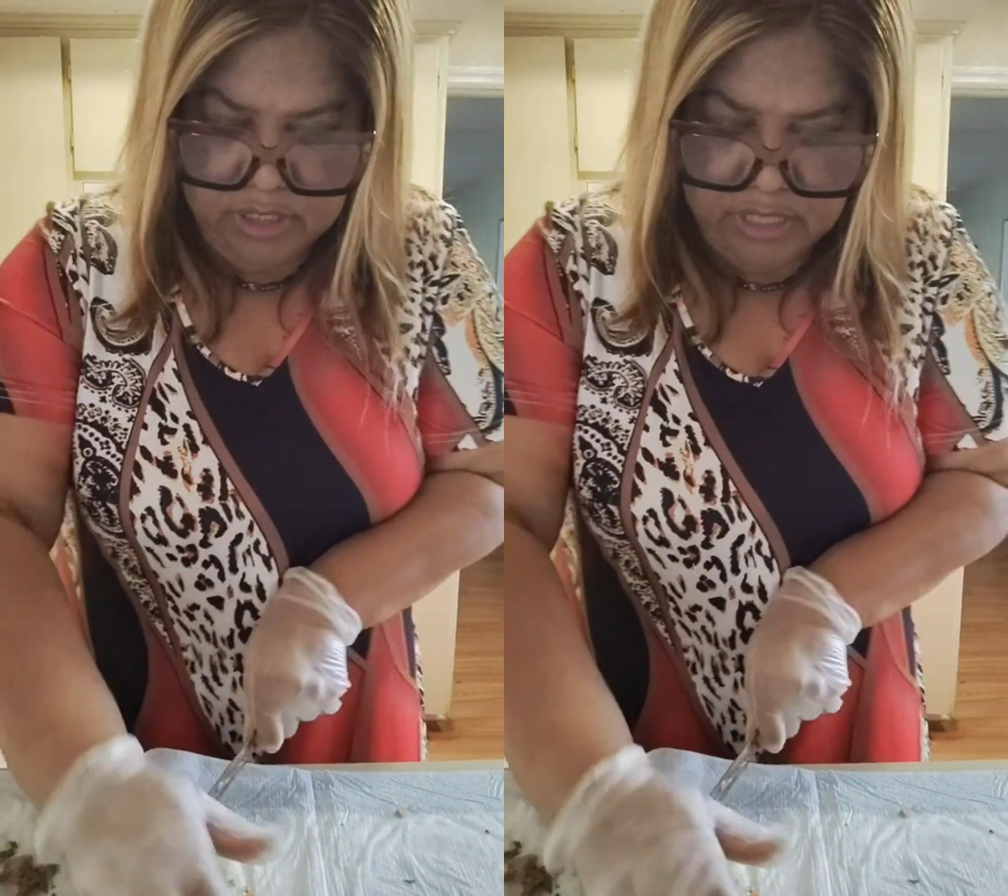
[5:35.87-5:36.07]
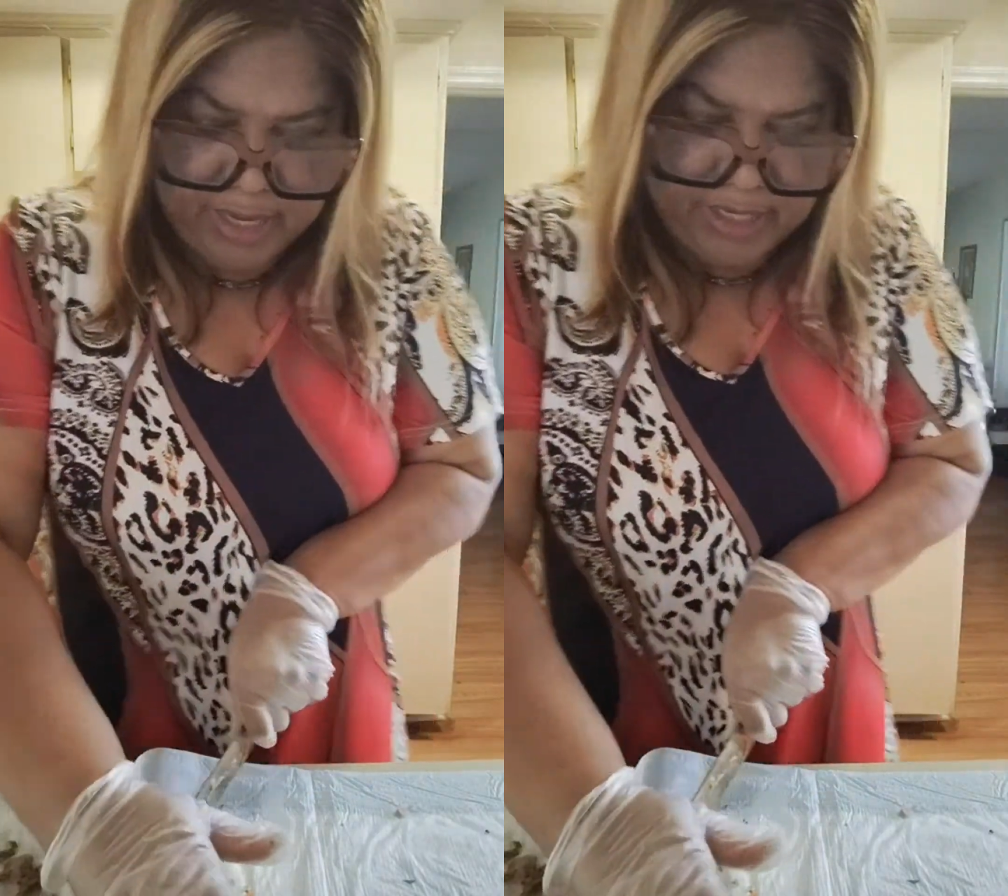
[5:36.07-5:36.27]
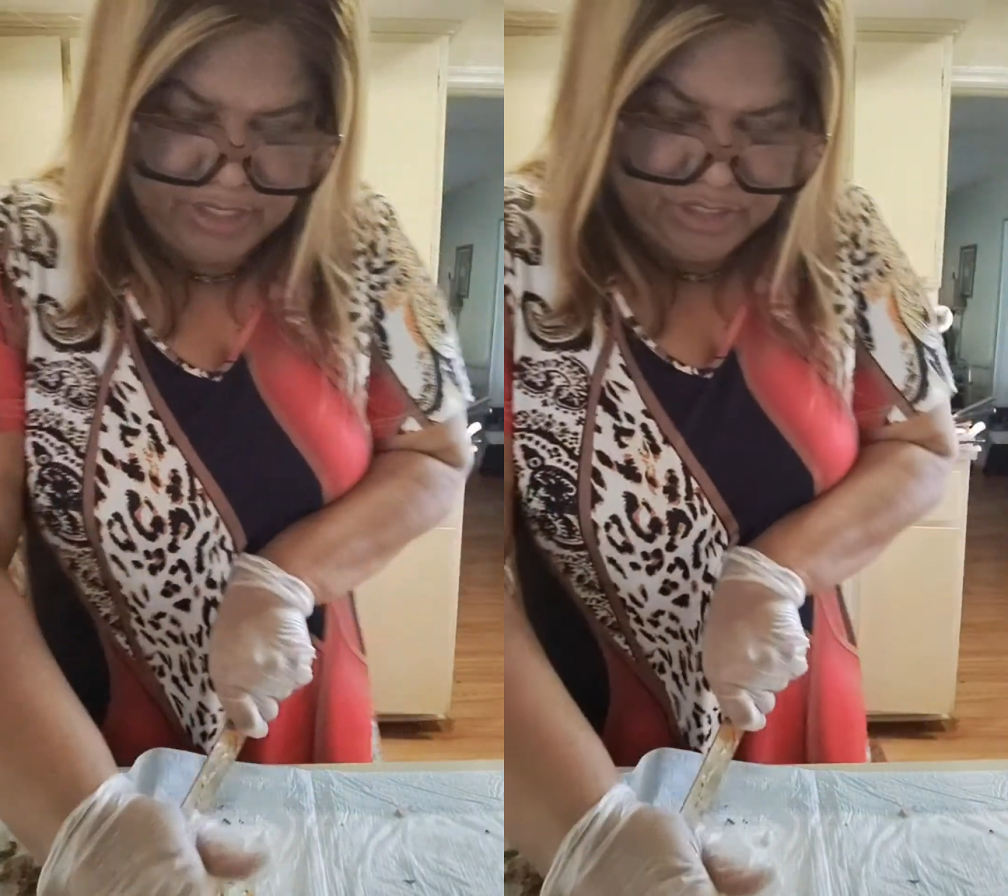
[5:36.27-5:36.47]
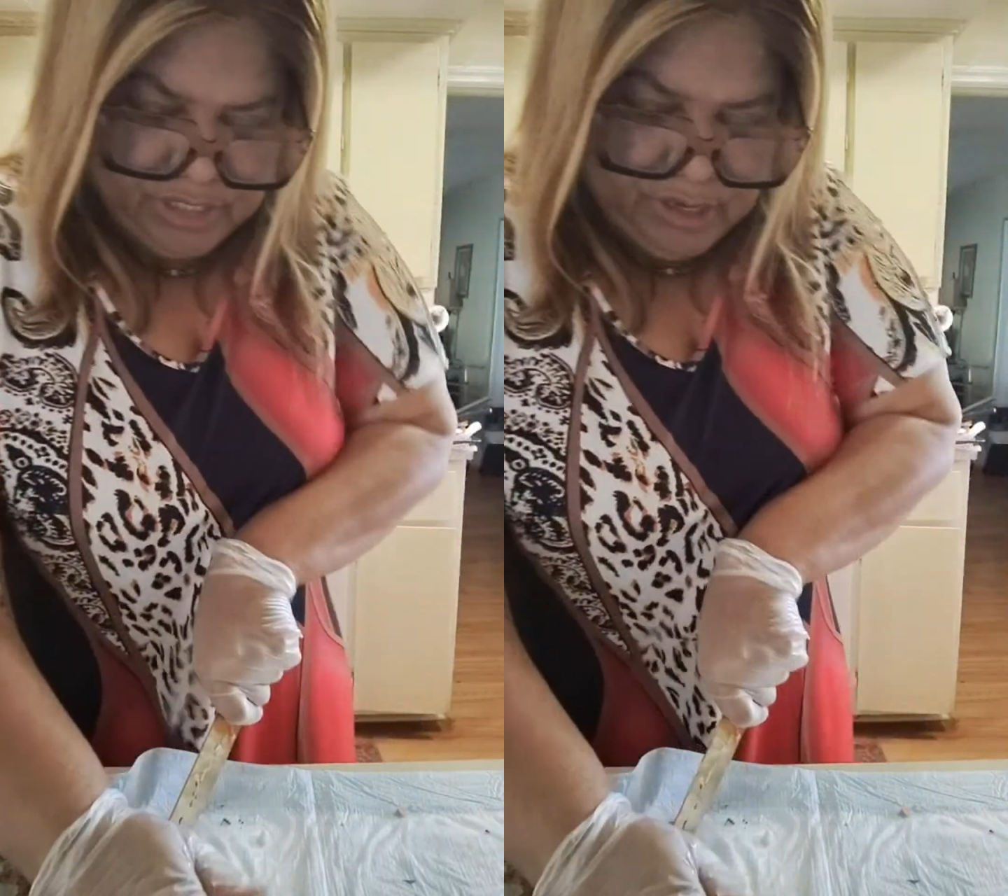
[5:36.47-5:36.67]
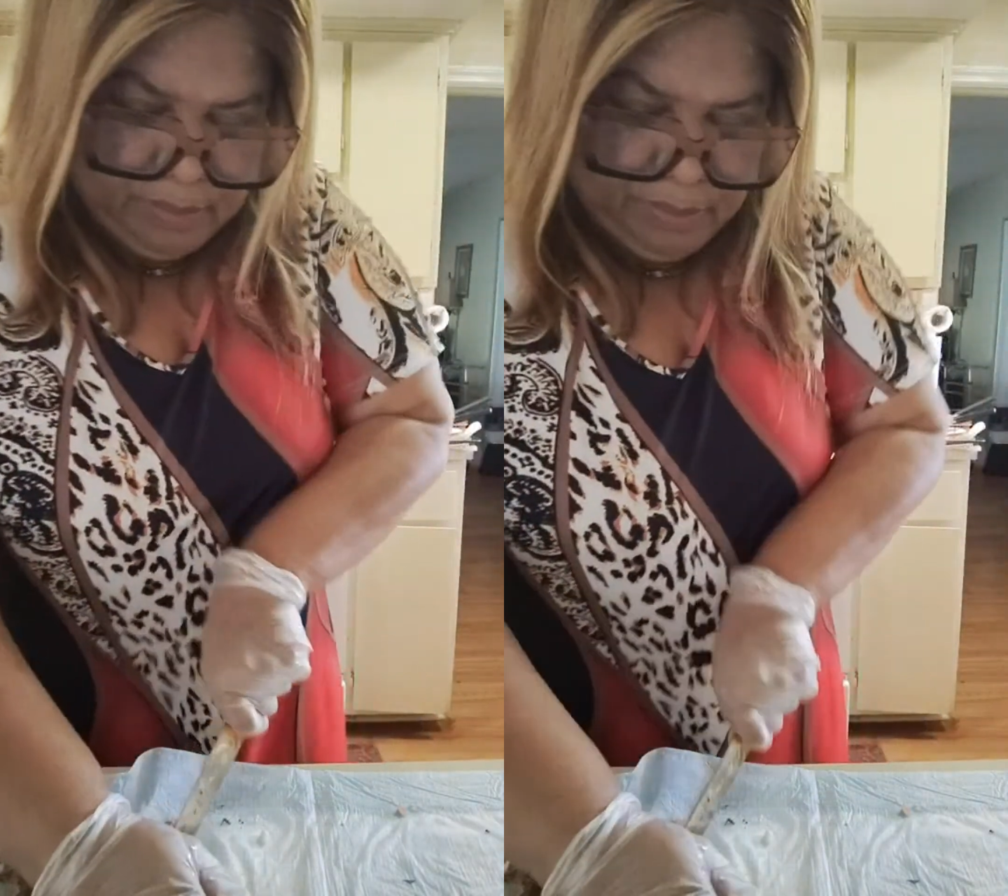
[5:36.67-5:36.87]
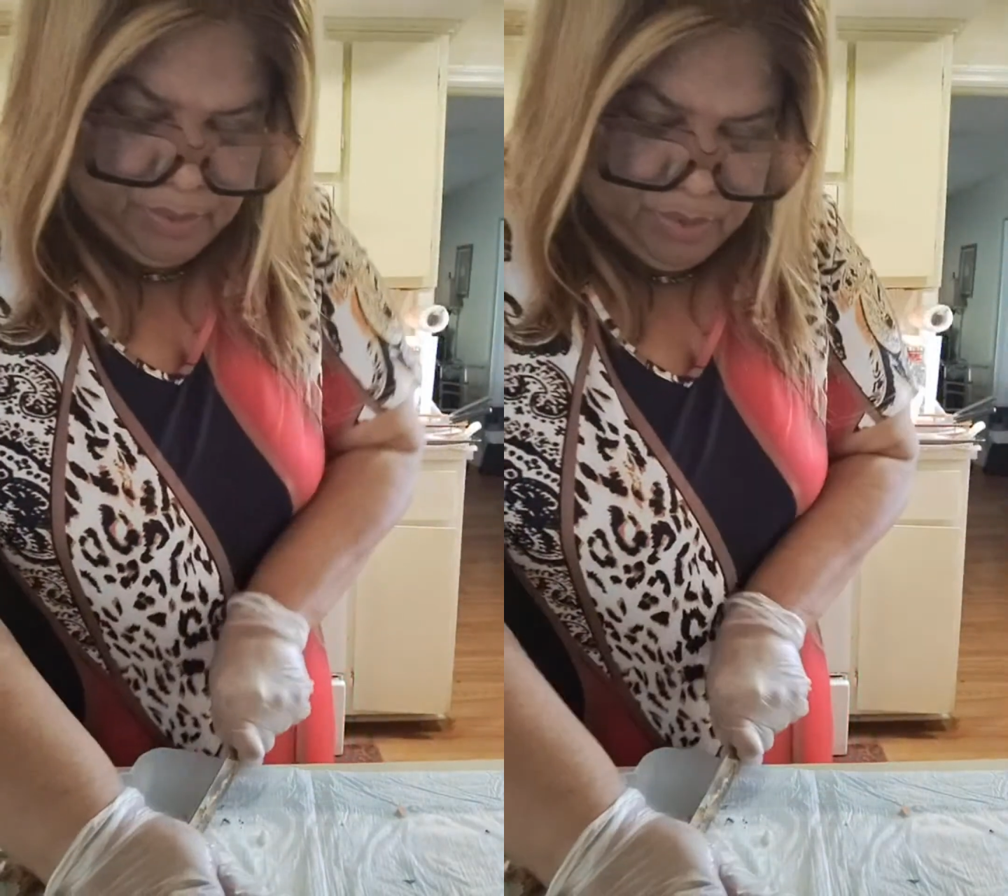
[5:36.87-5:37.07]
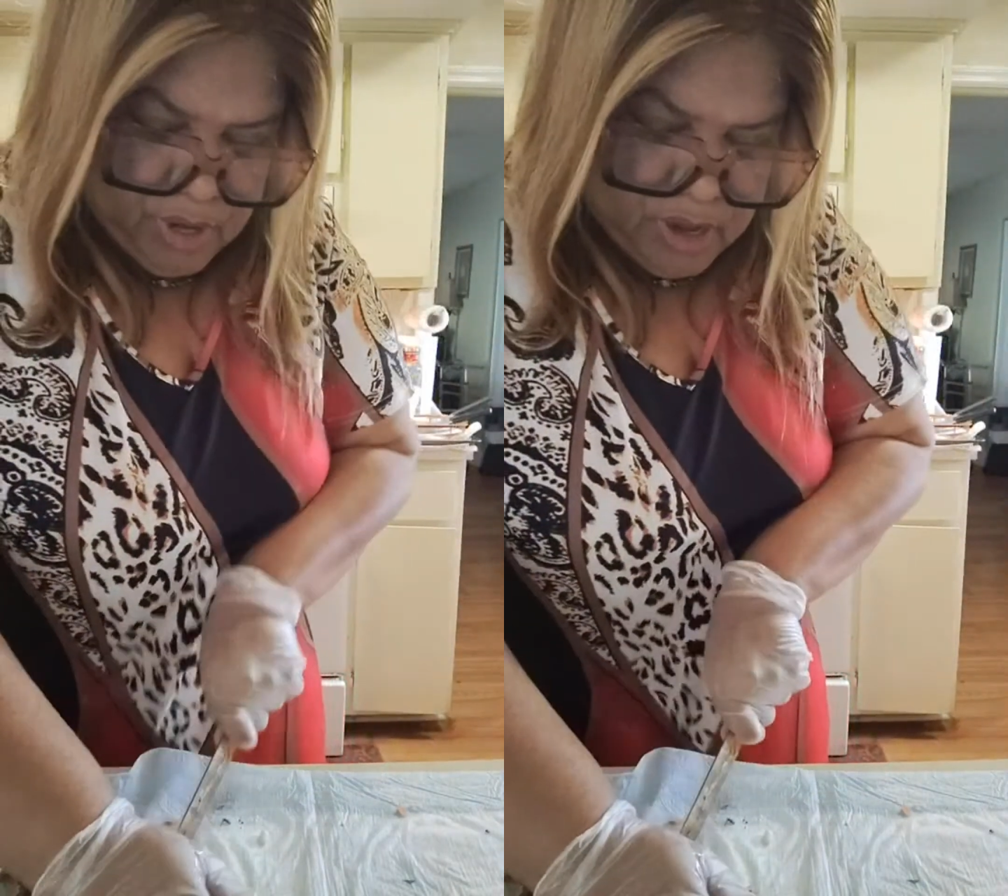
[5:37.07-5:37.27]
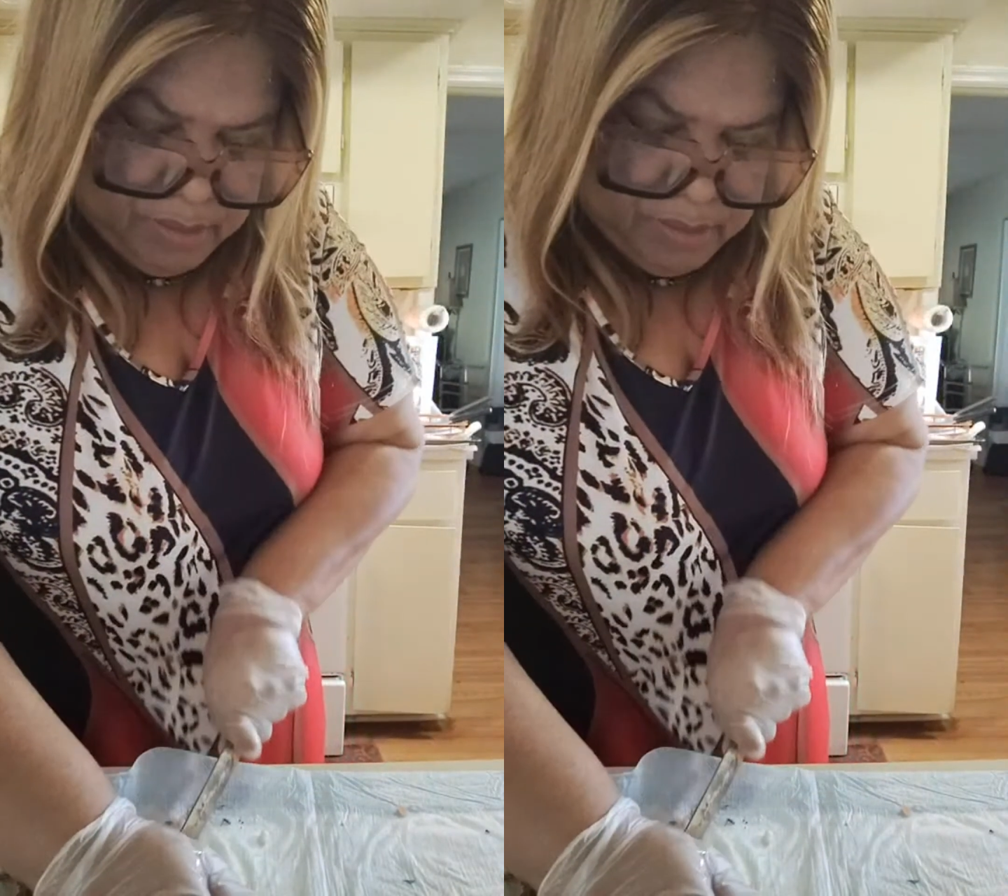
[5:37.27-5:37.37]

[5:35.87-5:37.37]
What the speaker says: like it's simple,